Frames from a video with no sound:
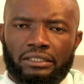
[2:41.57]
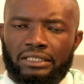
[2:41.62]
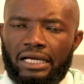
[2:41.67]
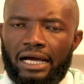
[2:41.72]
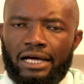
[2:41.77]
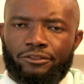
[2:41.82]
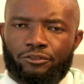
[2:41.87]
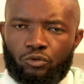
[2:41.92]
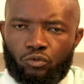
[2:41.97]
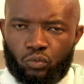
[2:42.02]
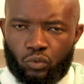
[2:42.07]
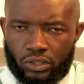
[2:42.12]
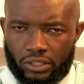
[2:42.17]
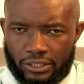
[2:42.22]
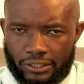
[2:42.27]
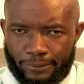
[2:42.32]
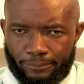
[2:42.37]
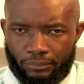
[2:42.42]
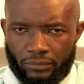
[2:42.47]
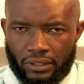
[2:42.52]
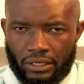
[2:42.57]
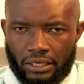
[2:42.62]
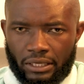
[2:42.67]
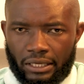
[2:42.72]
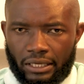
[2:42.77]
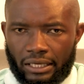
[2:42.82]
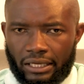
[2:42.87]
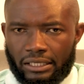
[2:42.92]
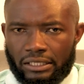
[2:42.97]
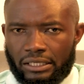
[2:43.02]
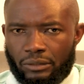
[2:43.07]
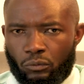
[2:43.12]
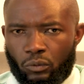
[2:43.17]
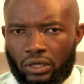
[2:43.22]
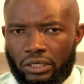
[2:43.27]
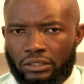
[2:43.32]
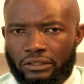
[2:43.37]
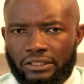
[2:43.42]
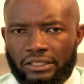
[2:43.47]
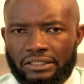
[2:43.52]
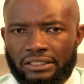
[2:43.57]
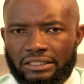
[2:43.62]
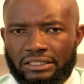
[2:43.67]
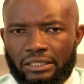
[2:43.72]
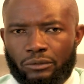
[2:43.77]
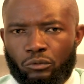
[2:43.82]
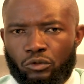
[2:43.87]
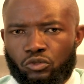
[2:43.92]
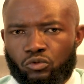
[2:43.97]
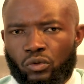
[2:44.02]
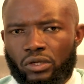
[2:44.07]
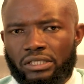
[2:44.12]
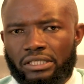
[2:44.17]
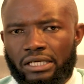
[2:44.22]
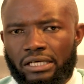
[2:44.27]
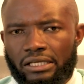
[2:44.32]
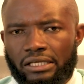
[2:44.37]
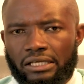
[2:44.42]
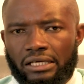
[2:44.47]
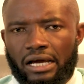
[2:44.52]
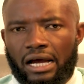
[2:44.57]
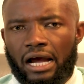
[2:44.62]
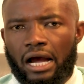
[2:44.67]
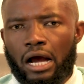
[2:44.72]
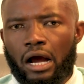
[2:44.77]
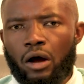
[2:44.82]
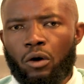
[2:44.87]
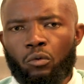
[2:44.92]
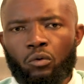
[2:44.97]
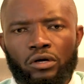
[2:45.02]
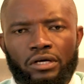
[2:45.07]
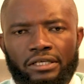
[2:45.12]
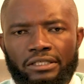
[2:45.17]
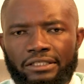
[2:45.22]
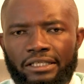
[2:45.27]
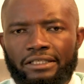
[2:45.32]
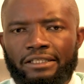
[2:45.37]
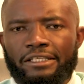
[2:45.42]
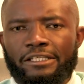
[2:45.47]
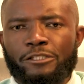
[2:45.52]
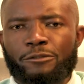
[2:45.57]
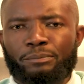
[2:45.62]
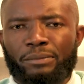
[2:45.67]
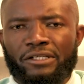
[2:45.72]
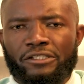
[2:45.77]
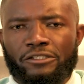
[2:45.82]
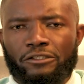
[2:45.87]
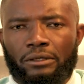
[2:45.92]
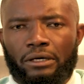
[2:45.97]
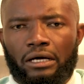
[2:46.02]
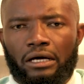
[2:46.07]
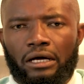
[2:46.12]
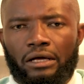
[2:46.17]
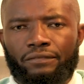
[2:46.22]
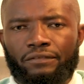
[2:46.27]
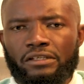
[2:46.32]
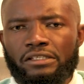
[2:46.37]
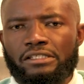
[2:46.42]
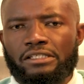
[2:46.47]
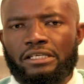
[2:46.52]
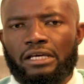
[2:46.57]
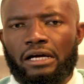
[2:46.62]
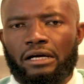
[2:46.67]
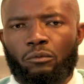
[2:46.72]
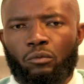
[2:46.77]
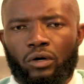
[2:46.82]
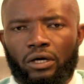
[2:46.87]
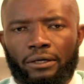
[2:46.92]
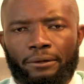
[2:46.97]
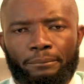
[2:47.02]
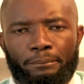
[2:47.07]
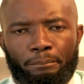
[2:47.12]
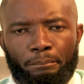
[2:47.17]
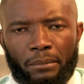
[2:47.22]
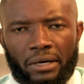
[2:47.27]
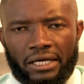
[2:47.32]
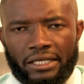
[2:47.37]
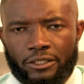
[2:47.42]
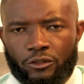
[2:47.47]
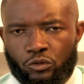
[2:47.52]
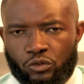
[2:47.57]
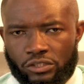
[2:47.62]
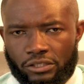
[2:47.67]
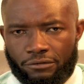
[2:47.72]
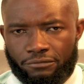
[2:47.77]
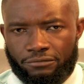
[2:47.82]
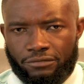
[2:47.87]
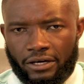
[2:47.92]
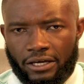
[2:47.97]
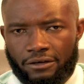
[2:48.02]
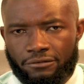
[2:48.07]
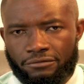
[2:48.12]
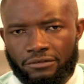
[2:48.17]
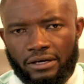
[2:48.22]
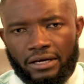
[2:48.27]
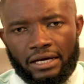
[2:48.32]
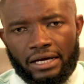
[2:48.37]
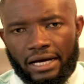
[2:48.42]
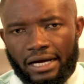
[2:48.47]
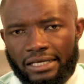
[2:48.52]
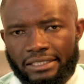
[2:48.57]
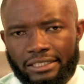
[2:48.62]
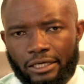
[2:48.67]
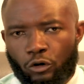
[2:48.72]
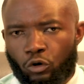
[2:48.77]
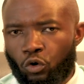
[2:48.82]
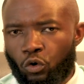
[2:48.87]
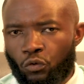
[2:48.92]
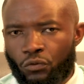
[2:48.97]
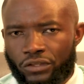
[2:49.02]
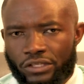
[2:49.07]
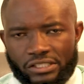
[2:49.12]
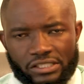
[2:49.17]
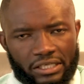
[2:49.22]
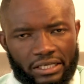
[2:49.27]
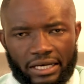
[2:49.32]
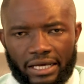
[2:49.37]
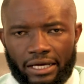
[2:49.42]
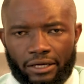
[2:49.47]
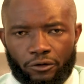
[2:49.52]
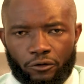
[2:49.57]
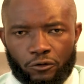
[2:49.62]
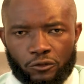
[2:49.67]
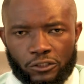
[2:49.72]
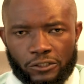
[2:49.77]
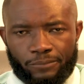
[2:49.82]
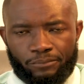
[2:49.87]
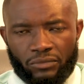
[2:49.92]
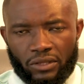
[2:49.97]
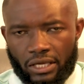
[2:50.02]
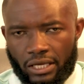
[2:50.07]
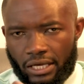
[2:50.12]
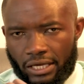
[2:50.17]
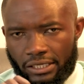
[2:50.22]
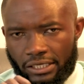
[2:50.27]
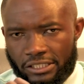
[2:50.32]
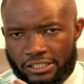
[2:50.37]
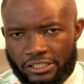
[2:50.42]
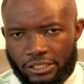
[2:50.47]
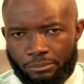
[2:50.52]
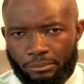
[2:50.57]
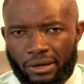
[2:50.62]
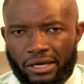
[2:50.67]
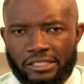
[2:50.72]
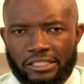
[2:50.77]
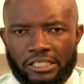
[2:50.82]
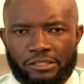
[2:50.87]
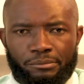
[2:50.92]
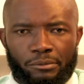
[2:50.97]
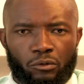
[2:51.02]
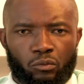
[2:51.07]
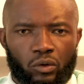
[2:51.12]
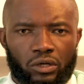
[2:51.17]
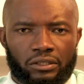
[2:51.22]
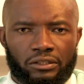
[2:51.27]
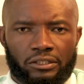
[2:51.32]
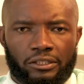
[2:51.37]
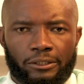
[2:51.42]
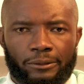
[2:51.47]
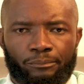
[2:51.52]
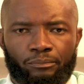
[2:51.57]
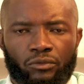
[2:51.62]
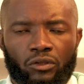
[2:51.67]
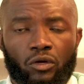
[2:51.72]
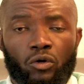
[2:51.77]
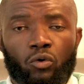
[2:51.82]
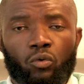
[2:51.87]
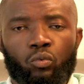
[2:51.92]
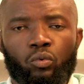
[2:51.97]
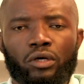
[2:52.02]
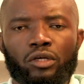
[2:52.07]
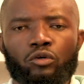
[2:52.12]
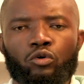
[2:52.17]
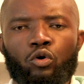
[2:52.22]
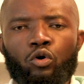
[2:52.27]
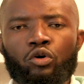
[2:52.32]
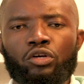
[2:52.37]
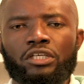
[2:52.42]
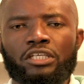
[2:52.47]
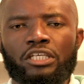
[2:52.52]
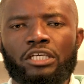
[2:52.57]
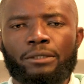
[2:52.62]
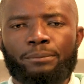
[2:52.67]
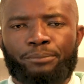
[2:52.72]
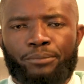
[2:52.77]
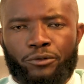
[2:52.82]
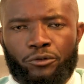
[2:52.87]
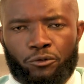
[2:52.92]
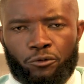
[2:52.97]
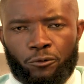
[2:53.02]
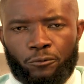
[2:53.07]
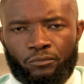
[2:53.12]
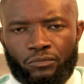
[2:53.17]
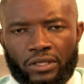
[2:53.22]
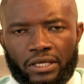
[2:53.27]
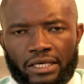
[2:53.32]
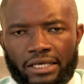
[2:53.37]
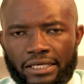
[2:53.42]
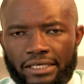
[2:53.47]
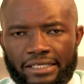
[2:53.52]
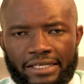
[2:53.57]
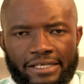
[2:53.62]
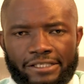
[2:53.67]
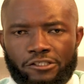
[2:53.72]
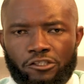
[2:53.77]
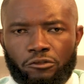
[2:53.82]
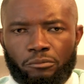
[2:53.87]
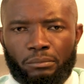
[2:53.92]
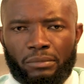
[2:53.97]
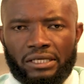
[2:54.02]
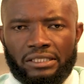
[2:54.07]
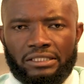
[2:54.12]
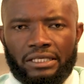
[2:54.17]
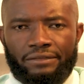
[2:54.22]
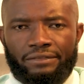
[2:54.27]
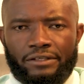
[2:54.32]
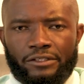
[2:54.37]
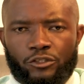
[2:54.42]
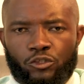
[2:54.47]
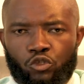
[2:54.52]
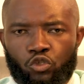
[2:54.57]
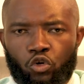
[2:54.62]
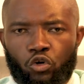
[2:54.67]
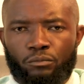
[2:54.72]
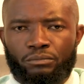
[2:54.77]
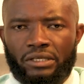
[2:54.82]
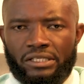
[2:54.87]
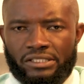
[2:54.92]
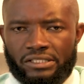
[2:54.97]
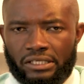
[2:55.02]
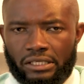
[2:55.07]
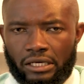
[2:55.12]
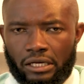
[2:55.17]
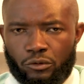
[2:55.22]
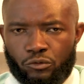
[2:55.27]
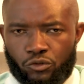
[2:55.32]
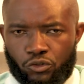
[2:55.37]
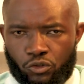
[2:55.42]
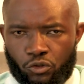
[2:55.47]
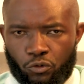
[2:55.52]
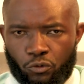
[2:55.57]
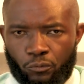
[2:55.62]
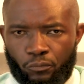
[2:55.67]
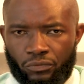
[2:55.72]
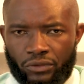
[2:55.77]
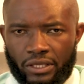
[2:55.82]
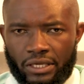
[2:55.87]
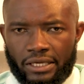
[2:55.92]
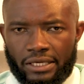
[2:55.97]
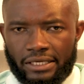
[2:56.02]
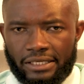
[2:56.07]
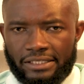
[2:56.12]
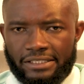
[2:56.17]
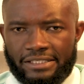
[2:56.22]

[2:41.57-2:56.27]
that earthquake. And one thing that I was wondering, how did this young one manage to survive under all these scenarios? And it reminded me one thing. When God keeps you, it doesn't matter the storm that surrounds you.